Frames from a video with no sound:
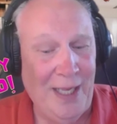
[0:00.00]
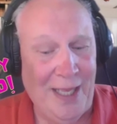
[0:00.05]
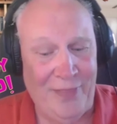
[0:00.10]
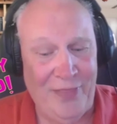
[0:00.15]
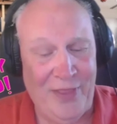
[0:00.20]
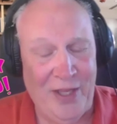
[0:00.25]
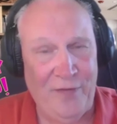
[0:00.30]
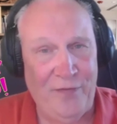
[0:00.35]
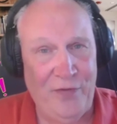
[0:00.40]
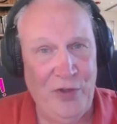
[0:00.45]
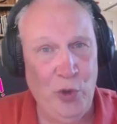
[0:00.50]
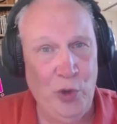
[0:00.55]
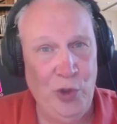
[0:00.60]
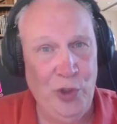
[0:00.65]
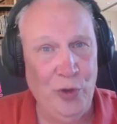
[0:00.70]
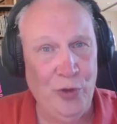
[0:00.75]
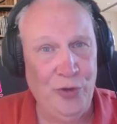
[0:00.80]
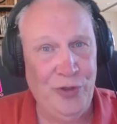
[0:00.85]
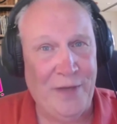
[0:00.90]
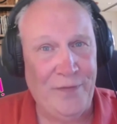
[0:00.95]
And then a few
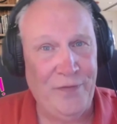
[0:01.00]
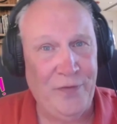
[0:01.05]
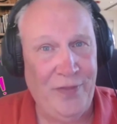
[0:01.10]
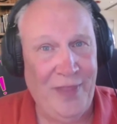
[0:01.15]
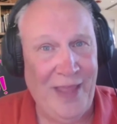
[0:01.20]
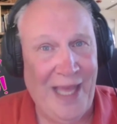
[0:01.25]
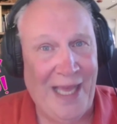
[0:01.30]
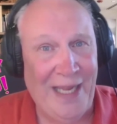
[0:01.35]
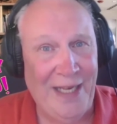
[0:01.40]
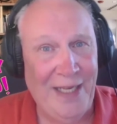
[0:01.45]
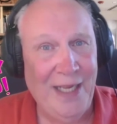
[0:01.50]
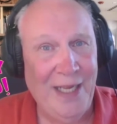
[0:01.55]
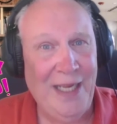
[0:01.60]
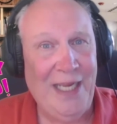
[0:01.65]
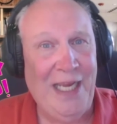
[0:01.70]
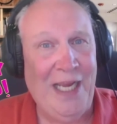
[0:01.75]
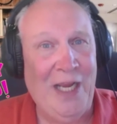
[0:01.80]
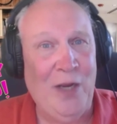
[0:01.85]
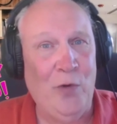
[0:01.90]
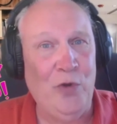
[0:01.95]
years after that,
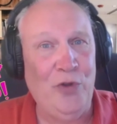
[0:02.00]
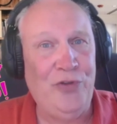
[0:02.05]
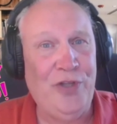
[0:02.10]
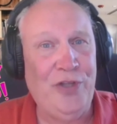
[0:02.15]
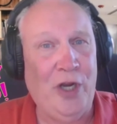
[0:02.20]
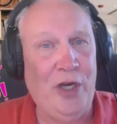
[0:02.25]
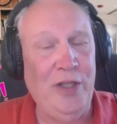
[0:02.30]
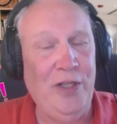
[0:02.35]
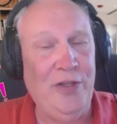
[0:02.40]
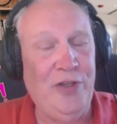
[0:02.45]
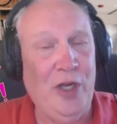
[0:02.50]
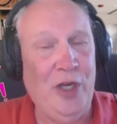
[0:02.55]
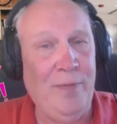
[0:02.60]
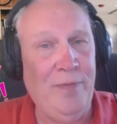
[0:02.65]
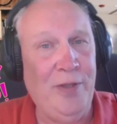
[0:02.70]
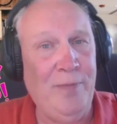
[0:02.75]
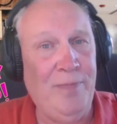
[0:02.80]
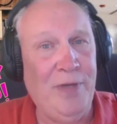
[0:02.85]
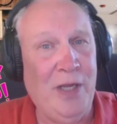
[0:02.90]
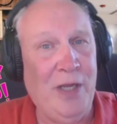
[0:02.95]
it
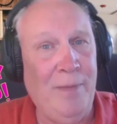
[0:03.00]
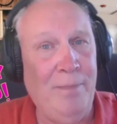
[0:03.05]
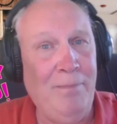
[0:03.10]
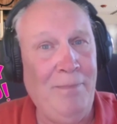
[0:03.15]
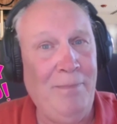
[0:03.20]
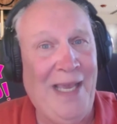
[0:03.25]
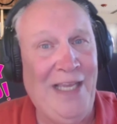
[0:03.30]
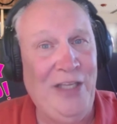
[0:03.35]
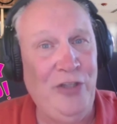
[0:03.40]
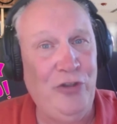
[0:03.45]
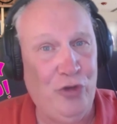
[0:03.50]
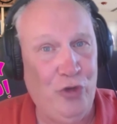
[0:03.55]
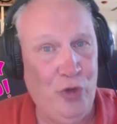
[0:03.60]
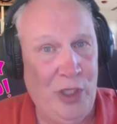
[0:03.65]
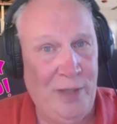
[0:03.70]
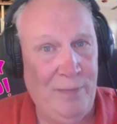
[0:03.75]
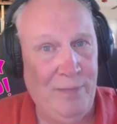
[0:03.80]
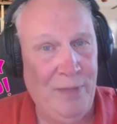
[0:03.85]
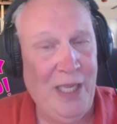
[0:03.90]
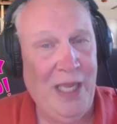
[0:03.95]
started to become
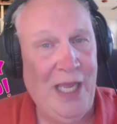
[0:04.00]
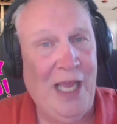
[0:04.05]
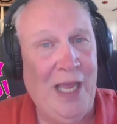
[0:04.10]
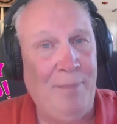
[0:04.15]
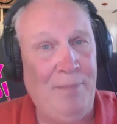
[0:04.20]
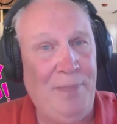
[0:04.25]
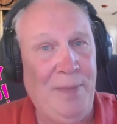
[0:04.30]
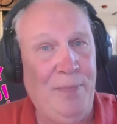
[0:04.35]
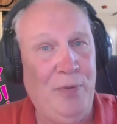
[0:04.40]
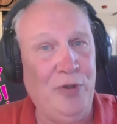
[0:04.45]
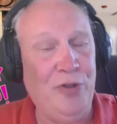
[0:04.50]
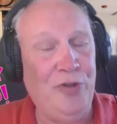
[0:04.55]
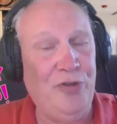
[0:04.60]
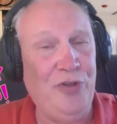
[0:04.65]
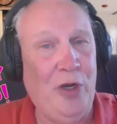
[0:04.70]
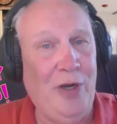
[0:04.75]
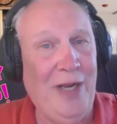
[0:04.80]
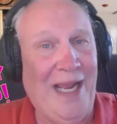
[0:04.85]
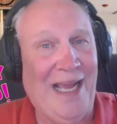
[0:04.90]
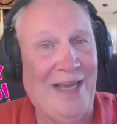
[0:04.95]
mainstream, and people could
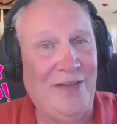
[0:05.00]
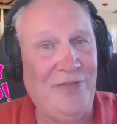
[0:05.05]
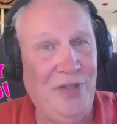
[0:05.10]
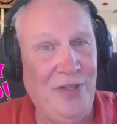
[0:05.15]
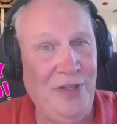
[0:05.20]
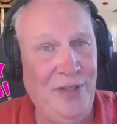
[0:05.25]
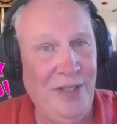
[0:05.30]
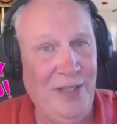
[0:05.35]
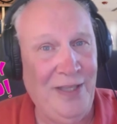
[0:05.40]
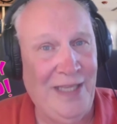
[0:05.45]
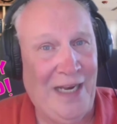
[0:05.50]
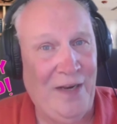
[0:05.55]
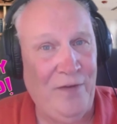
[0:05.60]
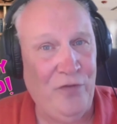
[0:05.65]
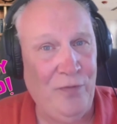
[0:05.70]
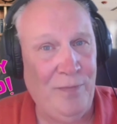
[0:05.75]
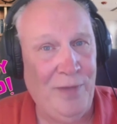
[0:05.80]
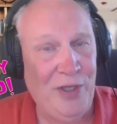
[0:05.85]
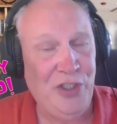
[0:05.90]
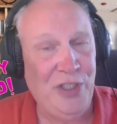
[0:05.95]
start accessing that
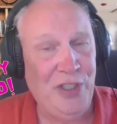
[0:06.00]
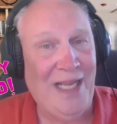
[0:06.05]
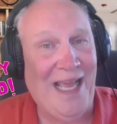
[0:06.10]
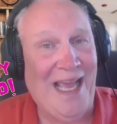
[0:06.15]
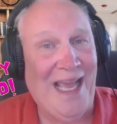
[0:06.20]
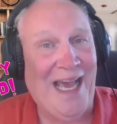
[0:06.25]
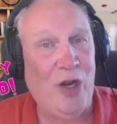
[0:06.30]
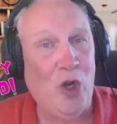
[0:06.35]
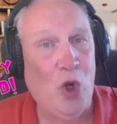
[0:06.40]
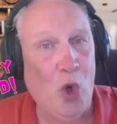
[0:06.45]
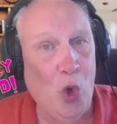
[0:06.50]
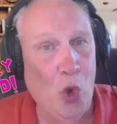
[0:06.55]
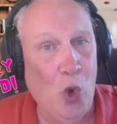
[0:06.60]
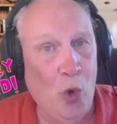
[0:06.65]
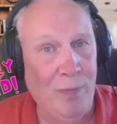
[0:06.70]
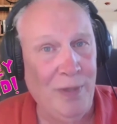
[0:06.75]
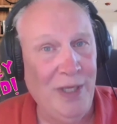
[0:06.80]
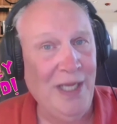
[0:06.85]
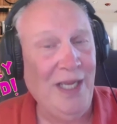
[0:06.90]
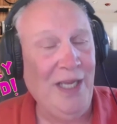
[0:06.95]
information at
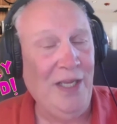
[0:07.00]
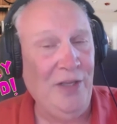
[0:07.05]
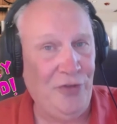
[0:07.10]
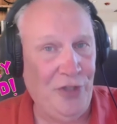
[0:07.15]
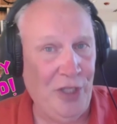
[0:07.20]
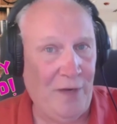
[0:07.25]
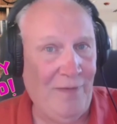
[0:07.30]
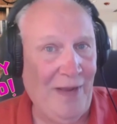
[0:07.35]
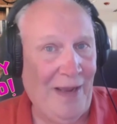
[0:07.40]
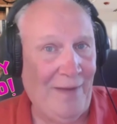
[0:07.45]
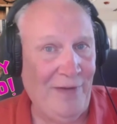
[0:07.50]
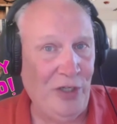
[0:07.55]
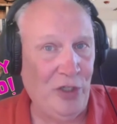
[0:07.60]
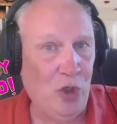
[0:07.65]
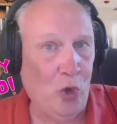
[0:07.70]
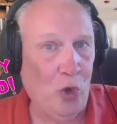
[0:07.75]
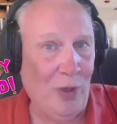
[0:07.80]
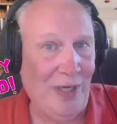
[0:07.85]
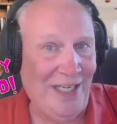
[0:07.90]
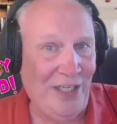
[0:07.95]
home instead of having
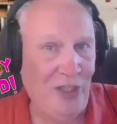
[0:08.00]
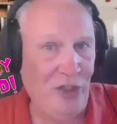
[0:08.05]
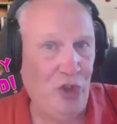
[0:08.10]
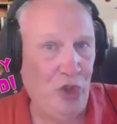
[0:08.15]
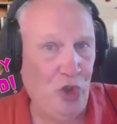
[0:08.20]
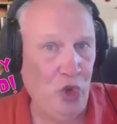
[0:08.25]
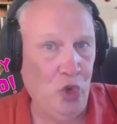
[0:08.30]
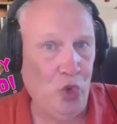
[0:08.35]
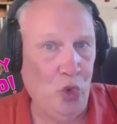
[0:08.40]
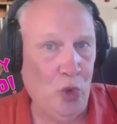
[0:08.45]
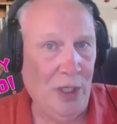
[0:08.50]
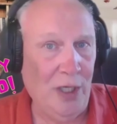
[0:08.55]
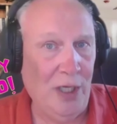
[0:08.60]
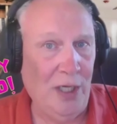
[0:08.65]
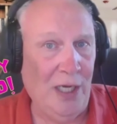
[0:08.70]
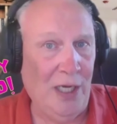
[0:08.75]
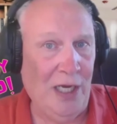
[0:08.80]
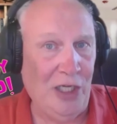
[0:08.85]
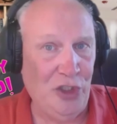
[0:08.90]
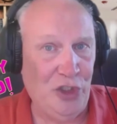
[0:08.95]
to go into
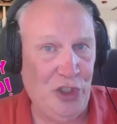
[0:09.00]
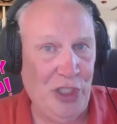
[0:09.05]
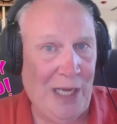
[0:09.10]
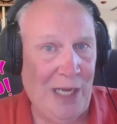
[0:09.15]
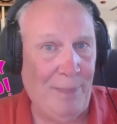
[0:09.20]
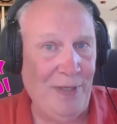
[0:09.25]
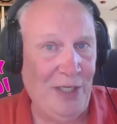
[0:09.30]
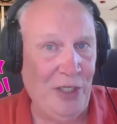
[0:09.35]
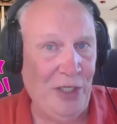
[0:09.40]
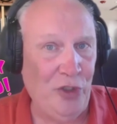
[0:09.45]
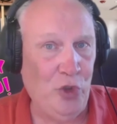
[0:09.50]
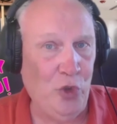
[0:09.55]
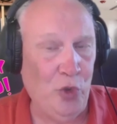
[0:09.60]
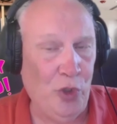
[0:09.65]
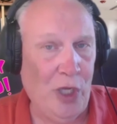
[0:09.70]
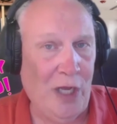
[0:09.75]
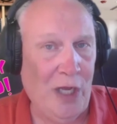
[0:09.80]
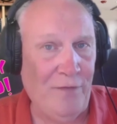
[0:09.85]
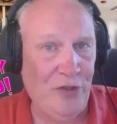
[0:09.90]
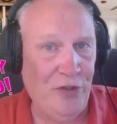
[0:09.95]
a shop, into
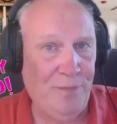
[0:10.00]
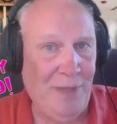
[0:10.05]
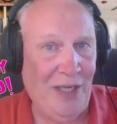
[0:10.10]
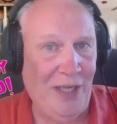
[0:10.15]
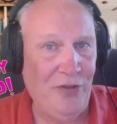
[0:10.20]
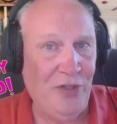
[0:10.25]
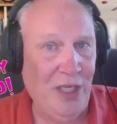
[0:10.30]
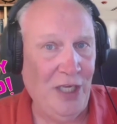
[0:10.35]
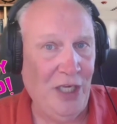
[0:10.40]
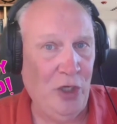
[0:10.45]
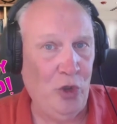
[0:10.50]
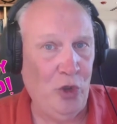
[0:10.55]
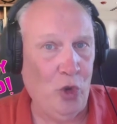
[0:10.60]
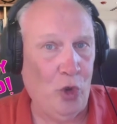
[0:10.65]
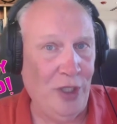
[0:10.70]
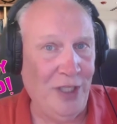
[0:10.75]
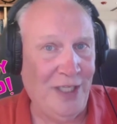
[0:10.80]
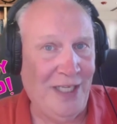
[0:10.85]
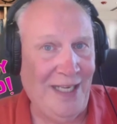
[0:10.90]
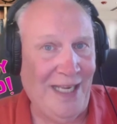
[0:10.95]
an office space in
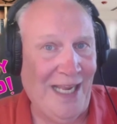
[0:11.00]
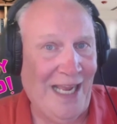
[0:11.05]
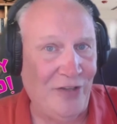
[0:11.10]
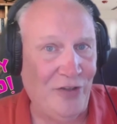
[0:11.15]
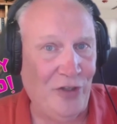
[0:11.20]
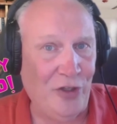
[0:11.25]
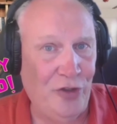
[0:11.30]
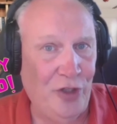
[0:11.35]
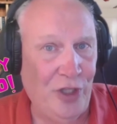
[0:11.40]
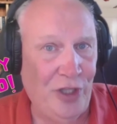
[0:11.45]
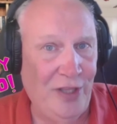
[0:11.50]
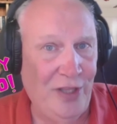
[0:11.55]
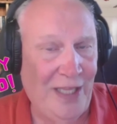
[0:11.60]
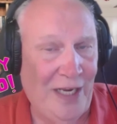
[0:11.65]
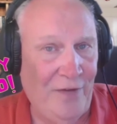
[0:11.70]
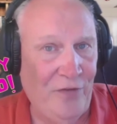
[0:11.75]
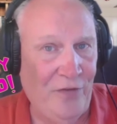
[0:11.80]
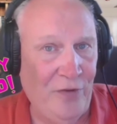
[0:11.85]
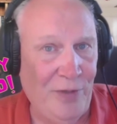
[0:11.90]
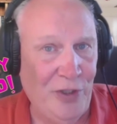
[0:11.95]
order to get access to
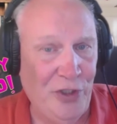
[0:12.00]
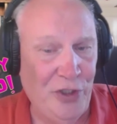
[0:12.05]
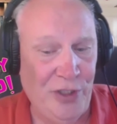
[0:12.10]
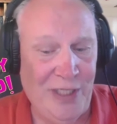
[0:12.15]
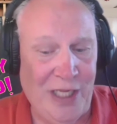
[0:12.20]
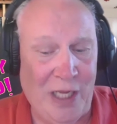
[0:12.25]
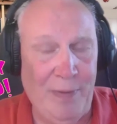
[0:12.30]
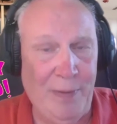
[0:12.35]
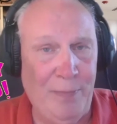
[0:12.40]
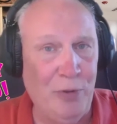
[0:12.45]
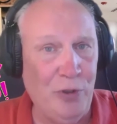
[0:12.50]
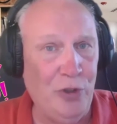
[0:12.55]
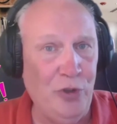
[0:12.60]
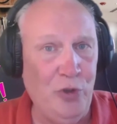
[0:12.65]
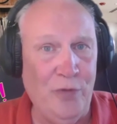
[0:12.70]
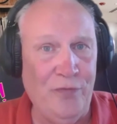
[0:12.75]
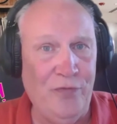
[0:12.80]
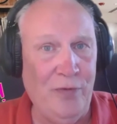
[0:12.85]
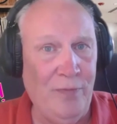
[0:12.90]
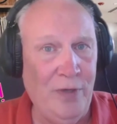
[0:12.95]
that information. Now people
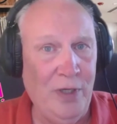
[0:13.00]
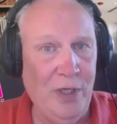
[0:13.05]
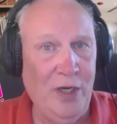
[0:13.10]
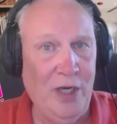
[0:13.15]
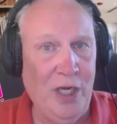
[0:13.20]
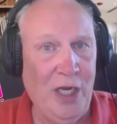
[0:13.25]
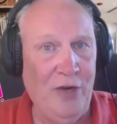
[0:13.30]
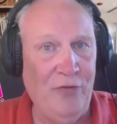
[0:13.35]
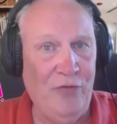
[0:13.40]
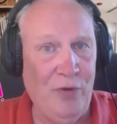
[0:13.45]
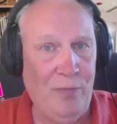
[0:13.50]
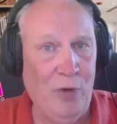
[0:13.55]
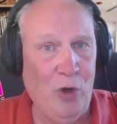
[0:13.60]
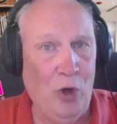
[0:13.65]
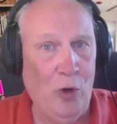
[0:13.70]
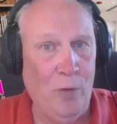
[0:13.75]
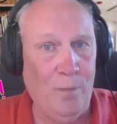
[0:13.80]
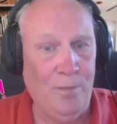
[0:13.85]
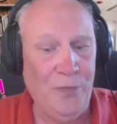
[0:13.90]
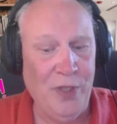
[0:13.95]
could do it from
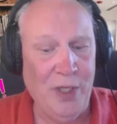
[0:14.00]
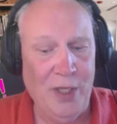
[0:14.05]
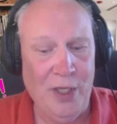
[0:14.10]
home.